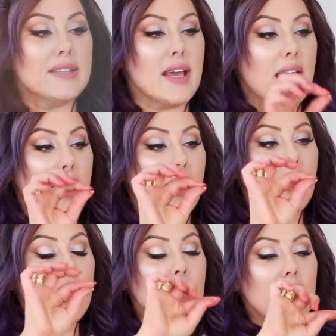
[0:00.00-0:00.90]
it's
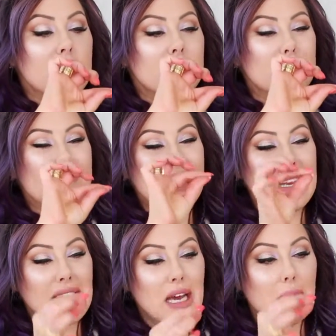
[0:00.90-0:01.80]
a
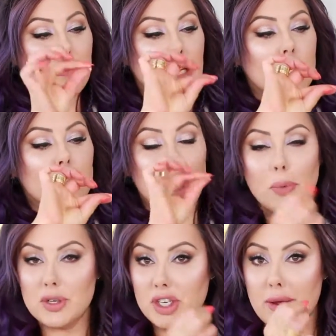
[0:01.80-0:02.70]
medium
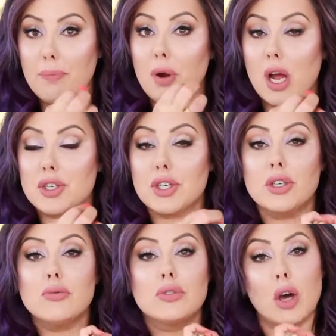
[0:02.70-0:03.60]
dome-shaped brush.
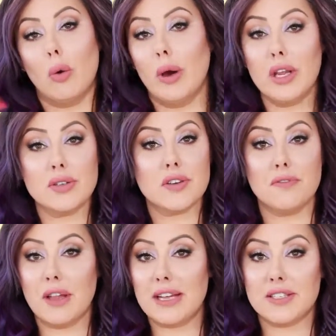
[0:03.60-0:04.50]
You don't want to use a
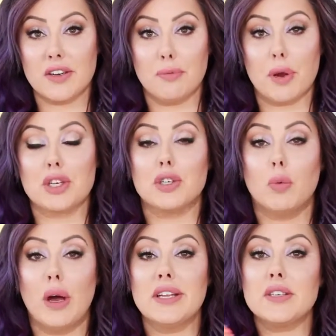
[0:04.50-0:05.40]
flat, stiff brush.
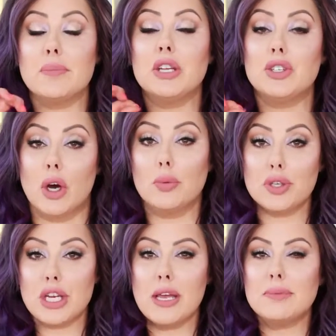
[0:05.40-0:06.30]
You want it to be
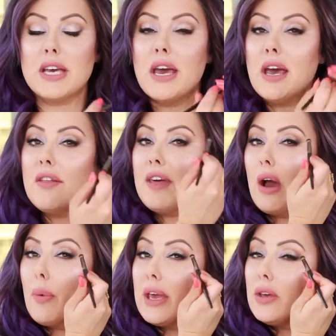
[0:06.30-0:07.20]
dome-shaped.
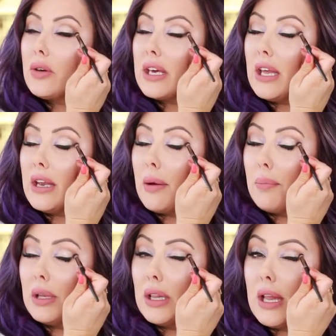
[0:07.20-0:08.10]
That way you
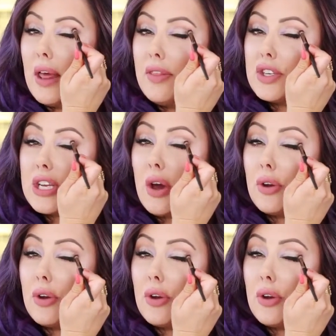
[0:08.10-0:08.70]
can blend the